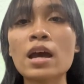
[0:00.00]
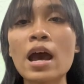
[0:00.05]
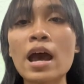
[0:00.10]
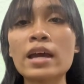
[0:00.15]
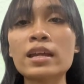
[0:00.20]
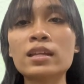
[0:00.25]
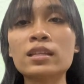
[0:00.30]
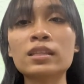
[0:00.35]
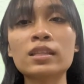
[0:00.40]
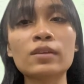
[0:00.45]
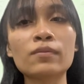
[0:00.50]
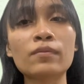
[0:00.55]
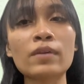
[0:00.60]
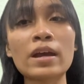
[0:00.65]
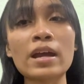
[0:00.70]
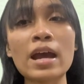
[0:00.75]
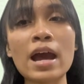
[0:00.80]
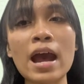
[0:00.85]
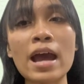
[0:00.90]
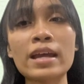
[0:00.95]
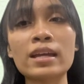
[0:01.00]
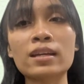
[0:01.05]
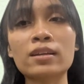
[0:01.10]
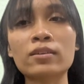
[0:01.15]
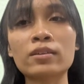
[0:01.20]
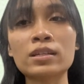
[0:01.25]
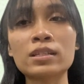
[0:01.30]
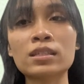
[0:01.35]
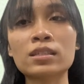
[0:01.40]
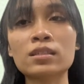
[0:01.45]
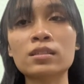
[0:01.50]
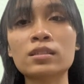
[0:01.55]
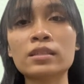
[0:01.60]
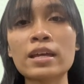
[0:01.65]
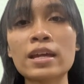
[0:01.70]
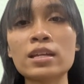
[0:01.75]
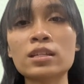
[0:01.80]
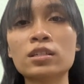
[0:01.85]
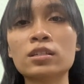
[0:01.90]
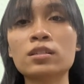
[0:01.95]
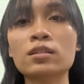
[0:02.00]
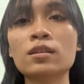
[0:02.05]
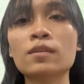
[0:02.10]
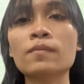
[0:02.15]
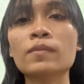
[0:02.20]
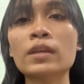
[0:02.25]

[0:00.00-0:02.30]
identify high-risk stage,